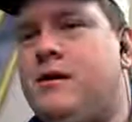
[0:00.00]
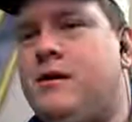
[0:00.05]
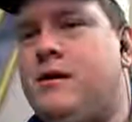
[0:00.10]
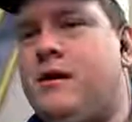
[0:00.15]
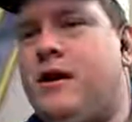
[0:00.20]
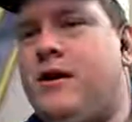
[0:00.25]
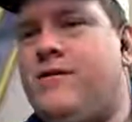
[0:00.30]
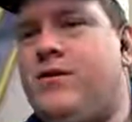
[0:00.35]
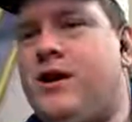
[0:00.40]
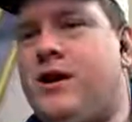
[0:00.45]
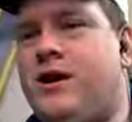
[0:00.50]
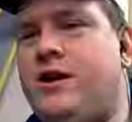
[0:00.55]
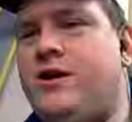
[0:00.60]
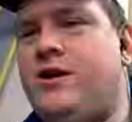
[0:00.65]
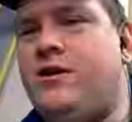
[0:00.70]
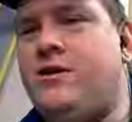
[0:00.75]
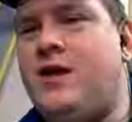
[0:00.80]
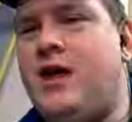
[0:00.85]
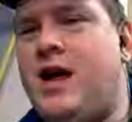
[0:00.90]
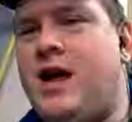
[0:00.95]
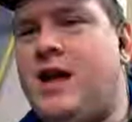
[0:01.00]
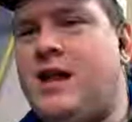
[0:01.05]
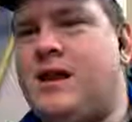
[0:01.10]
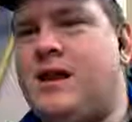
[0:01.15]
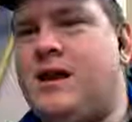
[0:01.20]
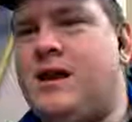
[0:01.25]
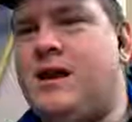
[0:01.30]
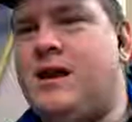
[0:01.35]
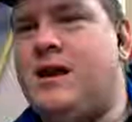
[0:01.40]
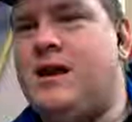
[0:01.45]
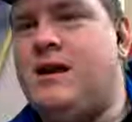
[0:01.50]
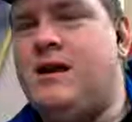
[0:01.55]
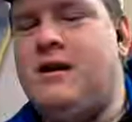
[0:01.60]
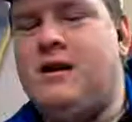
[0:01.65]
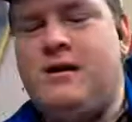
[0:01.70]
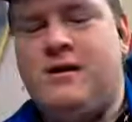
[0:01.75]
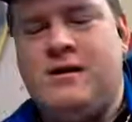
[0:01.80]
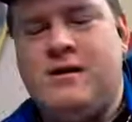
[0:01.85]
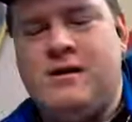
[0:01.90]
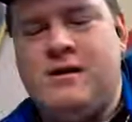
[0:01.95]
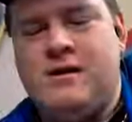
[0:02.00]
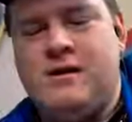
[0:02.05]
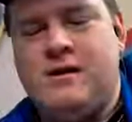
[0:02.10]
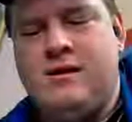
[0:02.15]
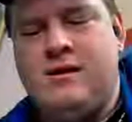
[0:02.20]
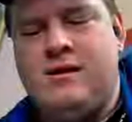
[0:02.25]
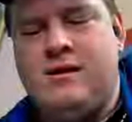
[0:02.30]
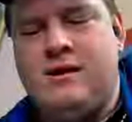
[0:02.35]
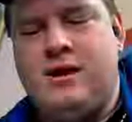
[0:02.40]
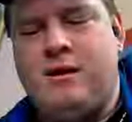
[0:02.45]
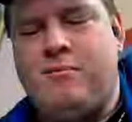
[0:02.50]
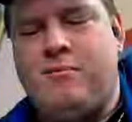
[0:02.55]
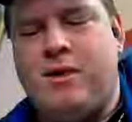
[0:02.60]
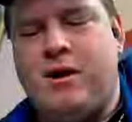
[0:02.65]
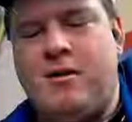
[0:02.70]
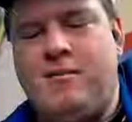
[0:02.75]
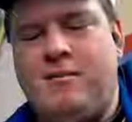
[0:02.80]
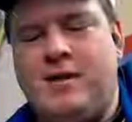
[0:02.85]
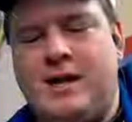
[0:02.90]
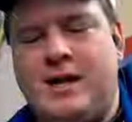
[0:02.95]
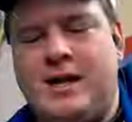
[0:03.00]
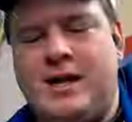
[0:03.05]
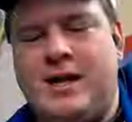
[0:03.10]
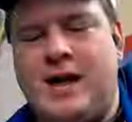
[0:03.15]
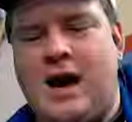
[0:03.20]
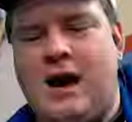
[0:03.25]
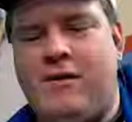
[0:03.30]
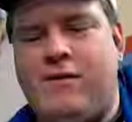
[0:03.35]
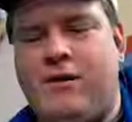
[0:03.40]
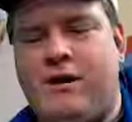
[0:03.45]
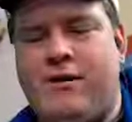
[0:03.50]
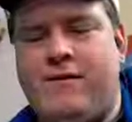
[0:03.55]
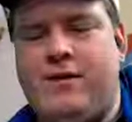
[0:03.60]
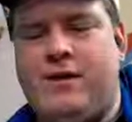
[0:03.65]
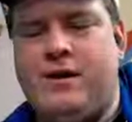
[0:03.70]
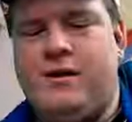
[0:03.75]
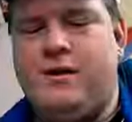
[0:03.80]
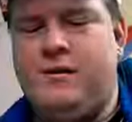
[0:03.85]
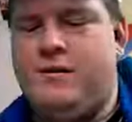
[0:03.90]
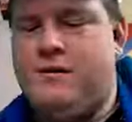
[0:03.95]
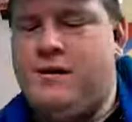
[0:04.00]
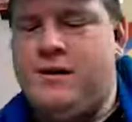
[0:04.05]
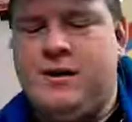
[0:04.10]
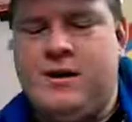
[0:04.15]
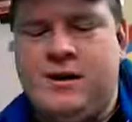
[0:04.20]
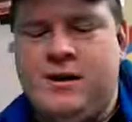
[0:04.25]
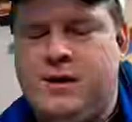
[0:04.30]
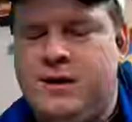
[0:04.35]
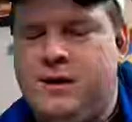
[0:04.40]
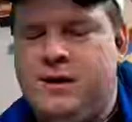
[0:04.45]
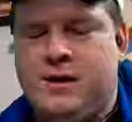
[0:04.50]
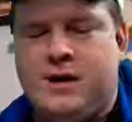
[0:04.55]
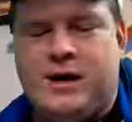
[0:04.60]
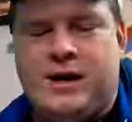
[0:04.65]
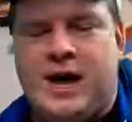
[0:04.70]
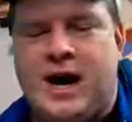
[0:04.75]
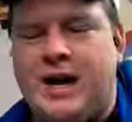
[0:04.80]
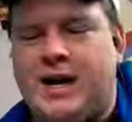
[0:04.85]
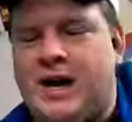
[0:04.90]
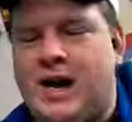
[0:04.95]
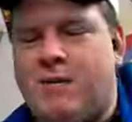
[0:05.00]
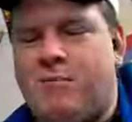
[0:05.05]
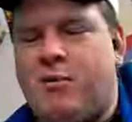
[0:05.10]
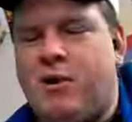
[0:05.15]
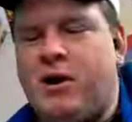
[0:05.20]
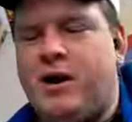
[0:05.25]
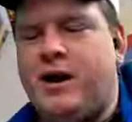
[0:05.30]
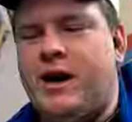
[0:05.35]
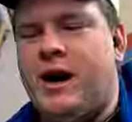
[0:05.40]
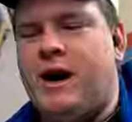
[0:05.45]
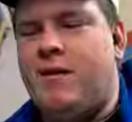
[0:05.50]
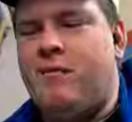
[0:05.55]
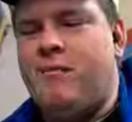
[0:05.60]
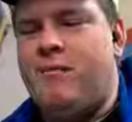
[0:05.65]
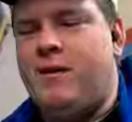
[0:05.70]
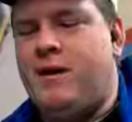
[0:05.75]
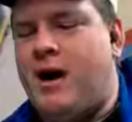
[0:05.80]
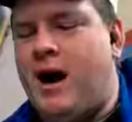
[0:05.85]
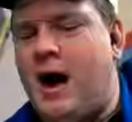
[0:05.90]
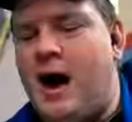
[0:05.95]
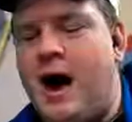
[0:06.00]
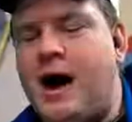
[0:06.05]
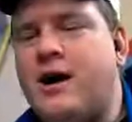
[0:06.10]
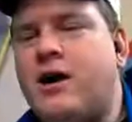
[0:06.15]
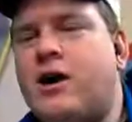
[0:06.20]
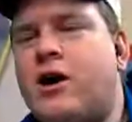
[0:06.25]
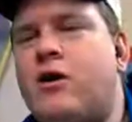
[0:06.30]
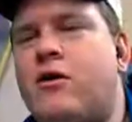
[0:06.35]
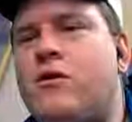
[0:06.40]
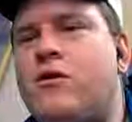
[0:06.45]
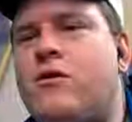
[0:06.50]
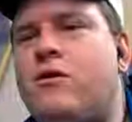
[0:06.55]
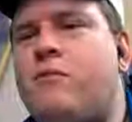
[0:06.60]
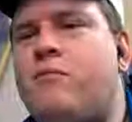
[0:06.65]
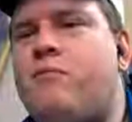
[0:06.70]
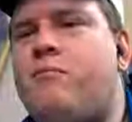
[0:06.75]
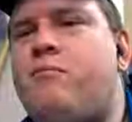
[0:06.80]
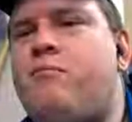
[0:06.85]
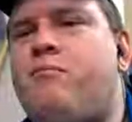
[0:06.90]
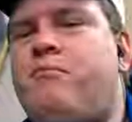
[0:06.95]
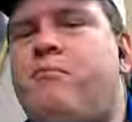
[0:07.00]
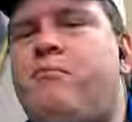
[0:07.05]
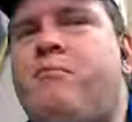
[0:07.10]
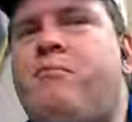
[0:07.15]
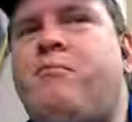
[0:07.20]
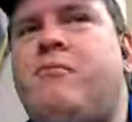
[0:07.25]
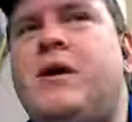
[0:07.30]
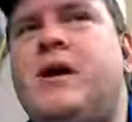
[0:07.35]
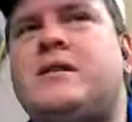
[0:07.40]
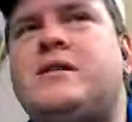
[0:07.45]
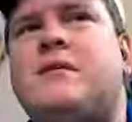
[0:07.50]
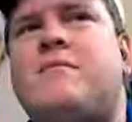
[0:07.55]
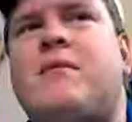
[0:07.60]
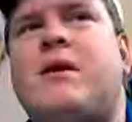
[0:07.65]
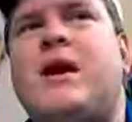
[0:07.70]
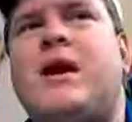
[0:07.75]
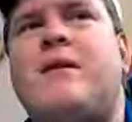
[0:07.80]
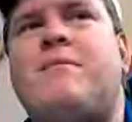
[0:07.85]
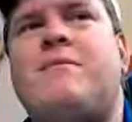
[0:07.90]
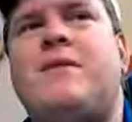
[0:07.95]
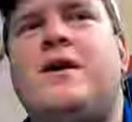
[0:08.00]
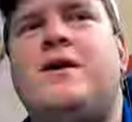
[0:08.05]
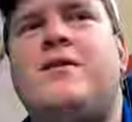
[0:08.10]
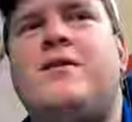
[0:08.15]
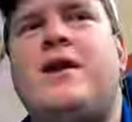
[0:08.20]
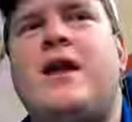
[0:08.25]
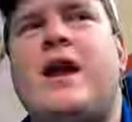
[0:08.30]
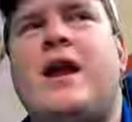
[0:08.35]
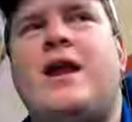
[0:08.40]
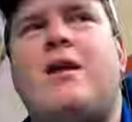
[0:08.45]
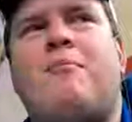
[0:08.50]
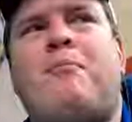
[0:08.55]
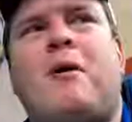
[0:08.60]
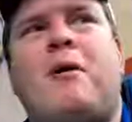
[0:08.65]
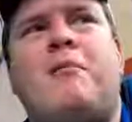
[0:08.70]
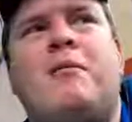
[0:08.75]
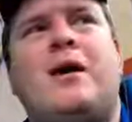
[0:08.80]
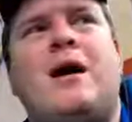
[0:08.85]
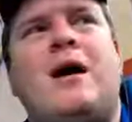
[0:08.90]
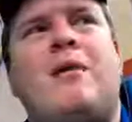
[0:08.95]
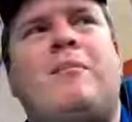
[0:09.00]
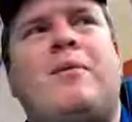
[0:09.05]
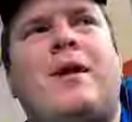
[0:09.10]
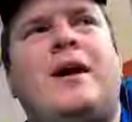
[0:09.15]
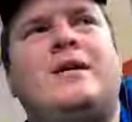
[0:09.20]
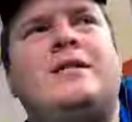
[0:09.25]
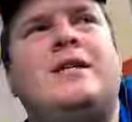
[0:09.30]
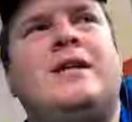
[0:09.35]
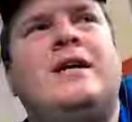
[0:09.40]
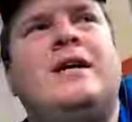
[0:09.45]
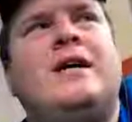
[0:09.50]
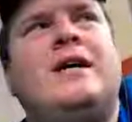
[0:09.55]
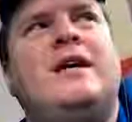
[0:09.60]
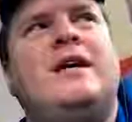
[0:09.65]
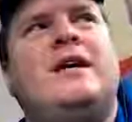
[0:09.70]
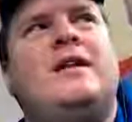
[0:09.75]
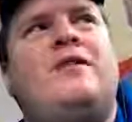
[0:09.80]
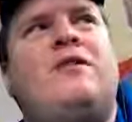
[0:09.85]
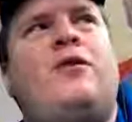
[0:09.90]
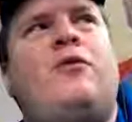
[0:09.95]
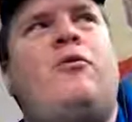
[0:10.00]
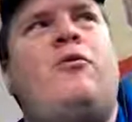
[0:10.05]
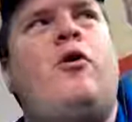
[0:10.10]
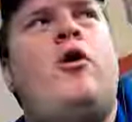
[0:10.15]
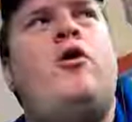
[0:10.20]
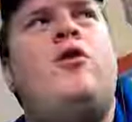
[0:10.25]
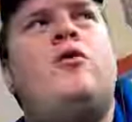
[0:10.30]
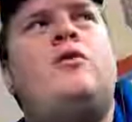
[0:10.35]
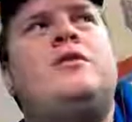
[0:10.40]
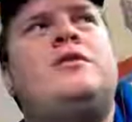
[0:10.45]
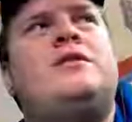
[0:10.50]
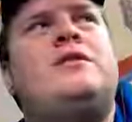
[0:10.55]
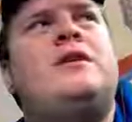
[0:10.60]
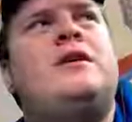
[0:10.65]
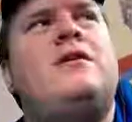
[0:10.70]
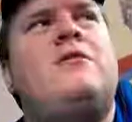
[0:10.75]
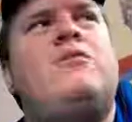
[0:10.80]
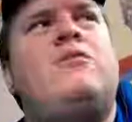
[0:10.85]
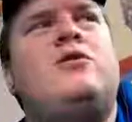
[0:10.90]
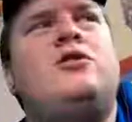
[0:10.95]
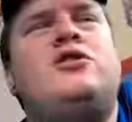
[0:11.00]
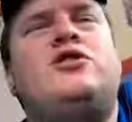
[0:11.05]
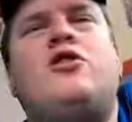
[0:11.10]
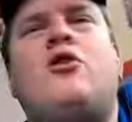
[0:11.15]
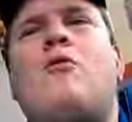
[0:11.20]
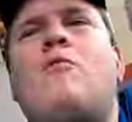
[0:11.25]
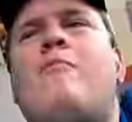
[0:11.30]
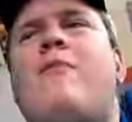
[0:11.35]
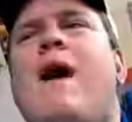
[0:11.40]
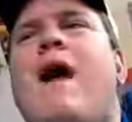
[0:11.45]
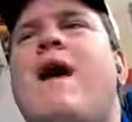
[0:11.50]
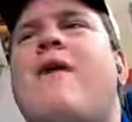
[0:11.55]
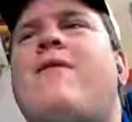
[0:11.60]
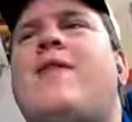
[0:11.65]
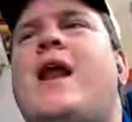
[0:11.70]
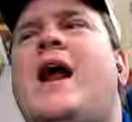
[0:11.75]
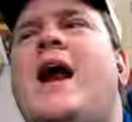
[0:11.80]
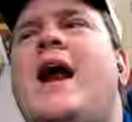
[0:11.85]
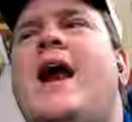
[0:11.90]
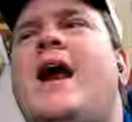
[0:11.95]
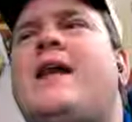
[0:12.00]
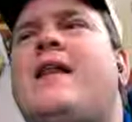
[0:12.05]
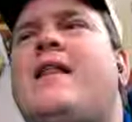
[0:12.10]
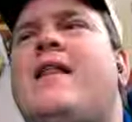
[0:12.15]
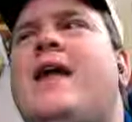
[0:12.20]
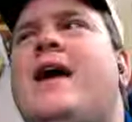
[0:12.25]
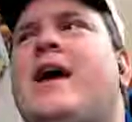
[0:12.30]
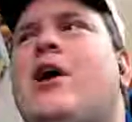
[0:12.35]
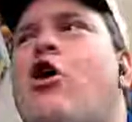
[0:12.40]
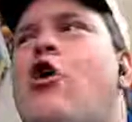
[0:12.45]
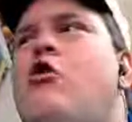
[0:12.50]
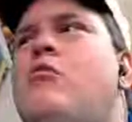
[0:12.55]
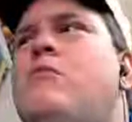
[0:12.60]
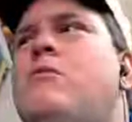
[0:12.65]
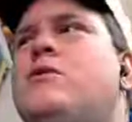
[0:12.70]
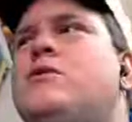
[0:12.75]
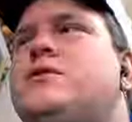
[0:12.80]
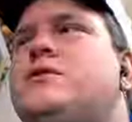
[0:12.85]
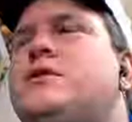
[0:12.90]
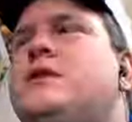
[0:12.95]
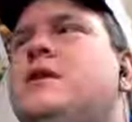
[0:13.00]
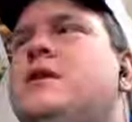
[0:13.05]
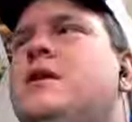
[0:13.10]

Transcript: Have you had to do that at the apartment like that? I wouldn't even... Goddamn, parking at a... I had to go pick somebody up the other day at an apartment complex. The roads were so bad that I had to, like, almost